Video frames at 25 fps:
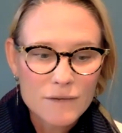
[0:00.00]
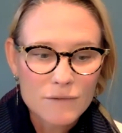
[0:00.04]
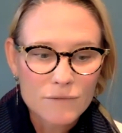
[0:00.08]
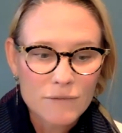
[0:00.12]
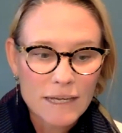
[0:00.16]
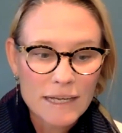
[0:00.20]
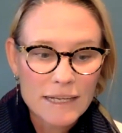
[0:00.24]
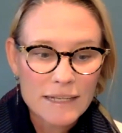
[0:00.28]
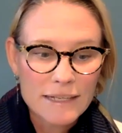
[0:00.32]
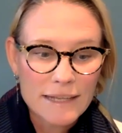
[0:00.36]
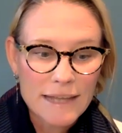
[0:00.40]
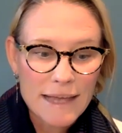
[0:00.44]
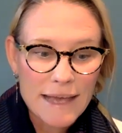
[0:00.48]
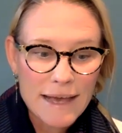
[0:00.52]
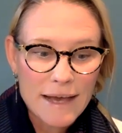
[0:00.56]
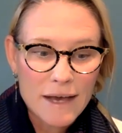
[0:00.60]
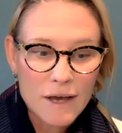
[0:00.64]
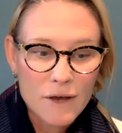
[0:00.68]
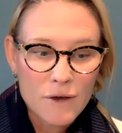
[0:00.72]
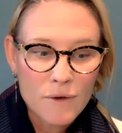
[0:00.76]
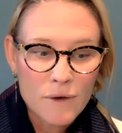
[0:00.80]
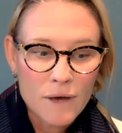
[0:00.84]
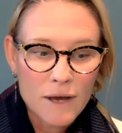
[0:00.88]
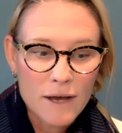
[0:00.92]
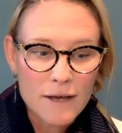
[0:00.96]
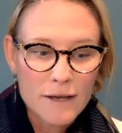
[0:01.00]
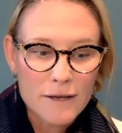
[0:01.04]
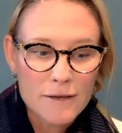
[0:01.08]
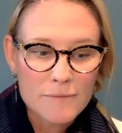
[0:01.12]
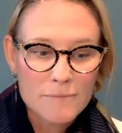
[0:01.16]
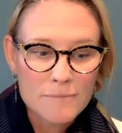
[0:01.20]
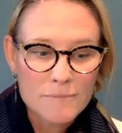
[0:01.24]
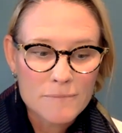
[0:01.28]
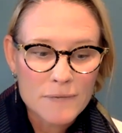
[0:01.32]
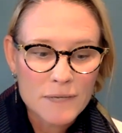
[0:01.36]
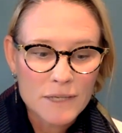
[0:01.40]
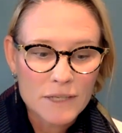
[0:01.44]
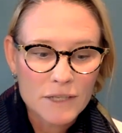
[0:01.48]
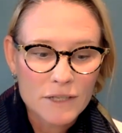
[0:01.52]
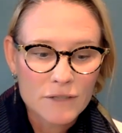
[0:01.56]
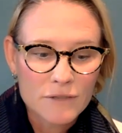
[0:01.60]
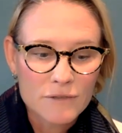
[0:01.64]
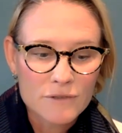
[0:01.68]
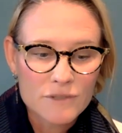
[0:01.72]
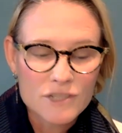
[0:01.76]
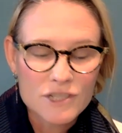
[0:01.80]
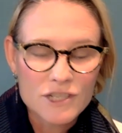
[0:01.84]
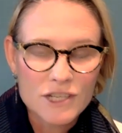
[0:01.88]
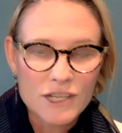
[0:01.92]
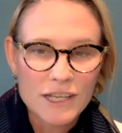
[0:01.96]
Right now, I'm
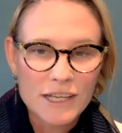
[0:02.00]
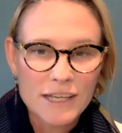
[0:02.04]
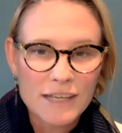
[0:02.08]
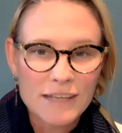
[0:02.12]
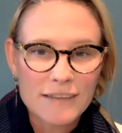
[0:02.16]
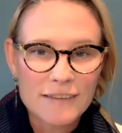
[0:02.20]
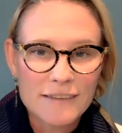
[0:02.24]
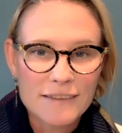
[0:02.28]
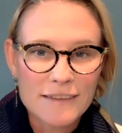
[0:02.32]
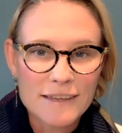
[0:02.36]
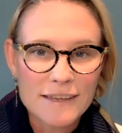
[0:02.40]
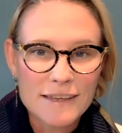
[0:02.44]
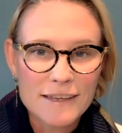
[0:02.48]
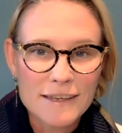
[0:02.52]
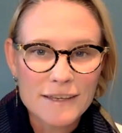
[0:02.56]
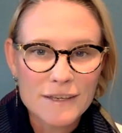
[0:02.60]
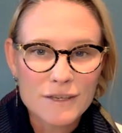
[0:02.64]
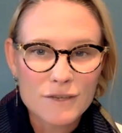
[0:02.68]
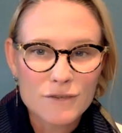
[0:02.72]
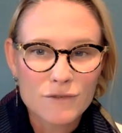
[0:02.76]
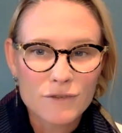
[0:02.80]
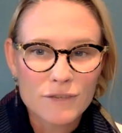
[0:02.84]
coaching the